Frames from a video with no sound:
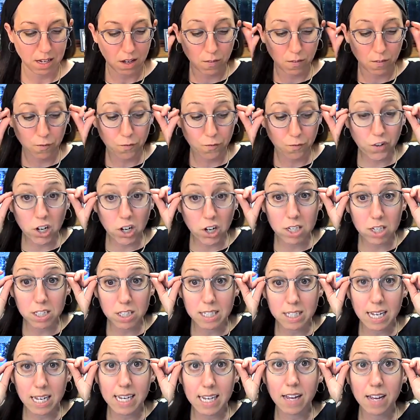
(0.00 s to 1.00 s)
First,
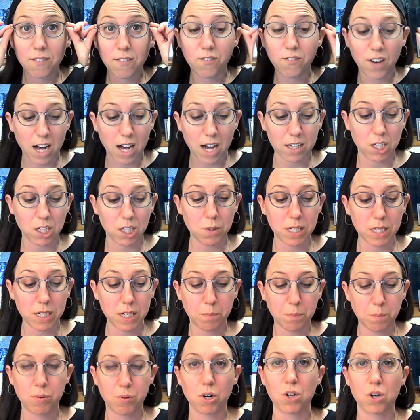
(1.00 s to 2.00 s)
they can follow an
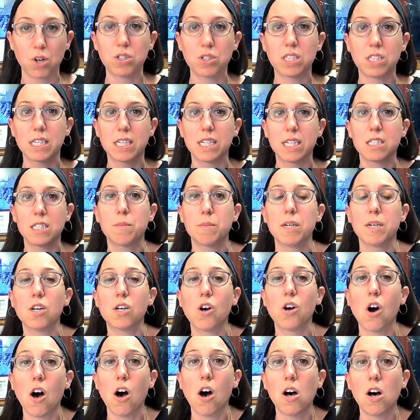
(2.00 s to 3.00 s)
approach that has been
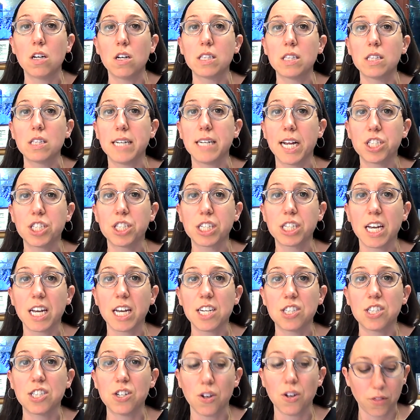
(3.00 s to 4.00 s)
called in
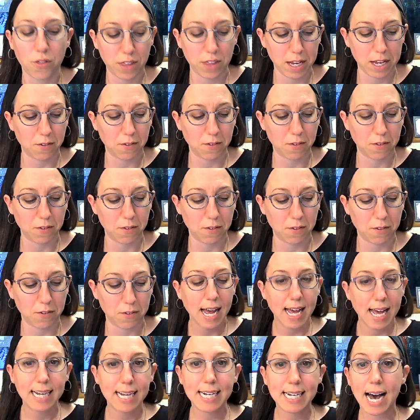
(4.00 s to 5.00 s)
educational theory
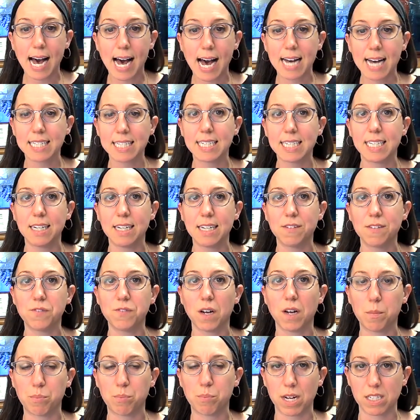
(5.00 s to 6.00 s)
cognitive
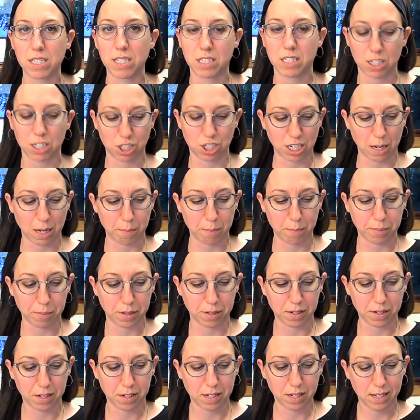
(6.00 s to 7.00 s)
apprenticeship.
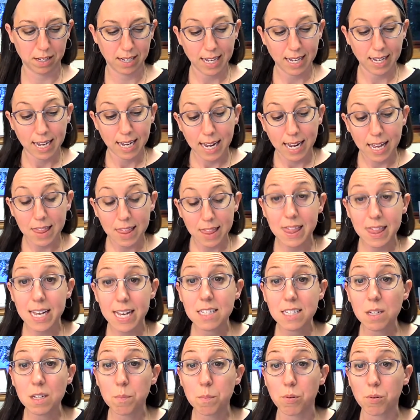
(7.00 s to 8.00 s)
In this
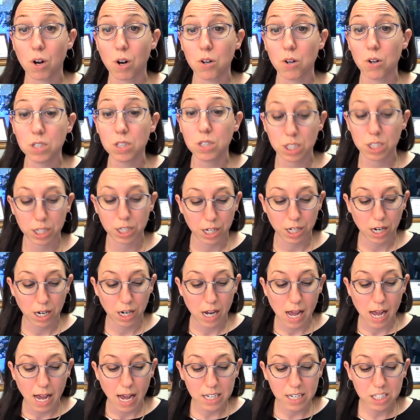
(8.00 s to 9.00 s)
approach,
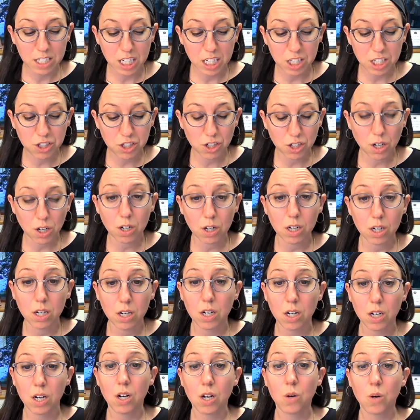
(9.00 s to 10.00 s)
a teacher
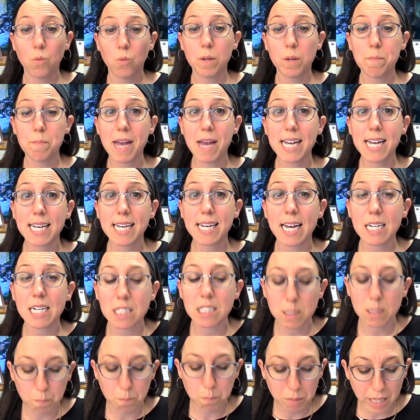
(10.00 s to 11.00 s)
would make
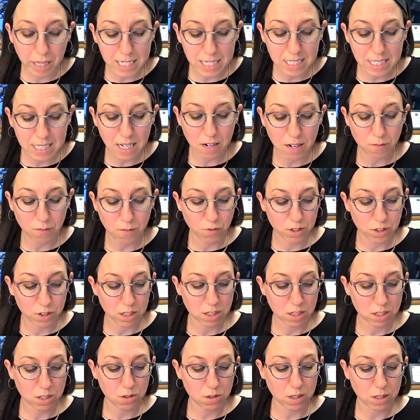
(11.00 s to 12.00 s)
explicit for the
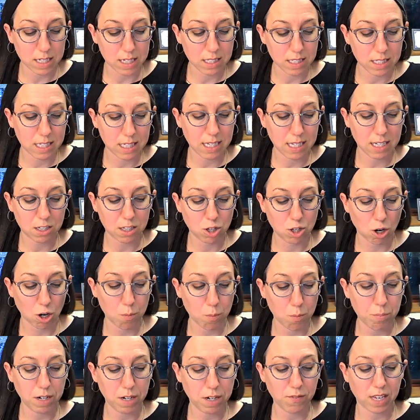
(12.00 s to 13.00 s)
students the
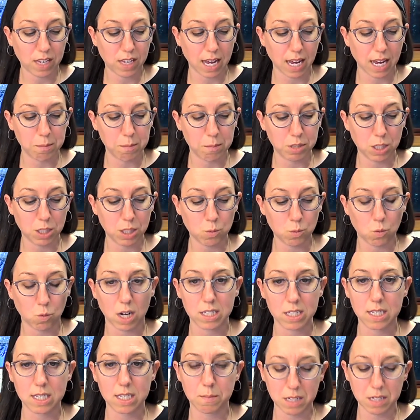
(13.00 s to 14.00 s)
interpretive game she
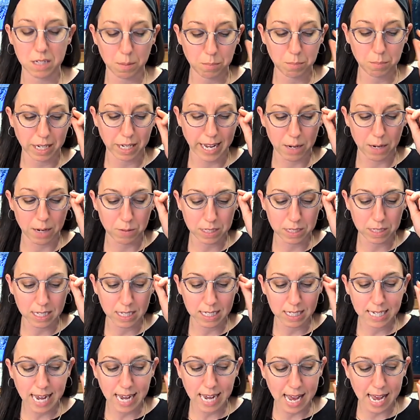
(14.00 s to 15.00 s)
wants them to play with the
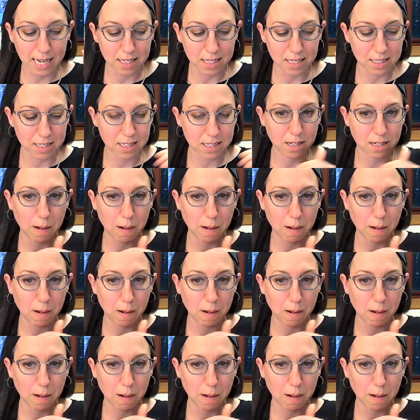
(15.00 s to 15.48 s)
text.